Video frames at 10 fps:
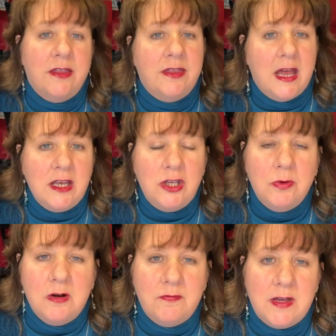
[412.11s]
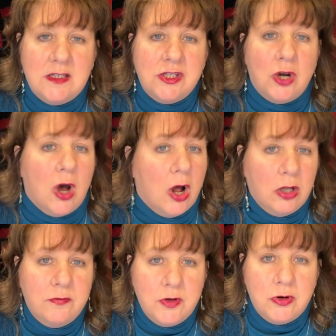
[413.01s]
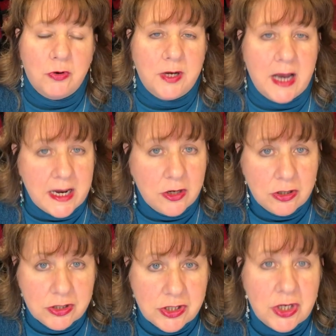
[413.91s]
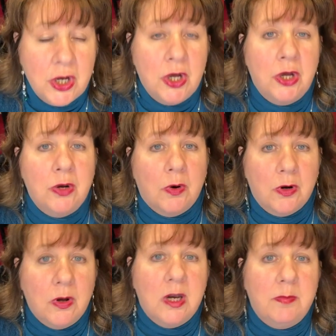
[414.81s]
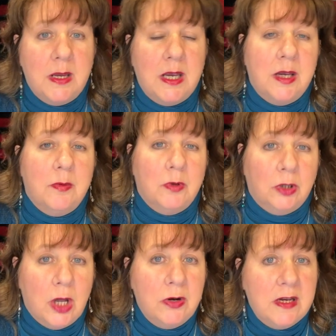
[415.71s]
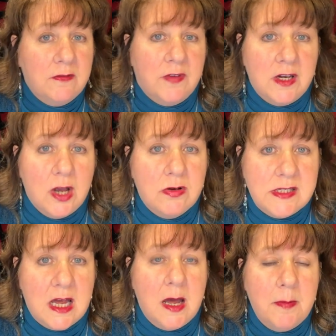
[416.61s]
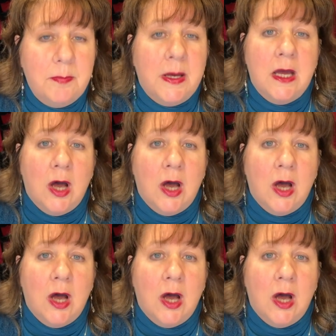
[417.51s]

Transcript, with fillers: Thank you in advance to all of you creators who are going to be loading videos up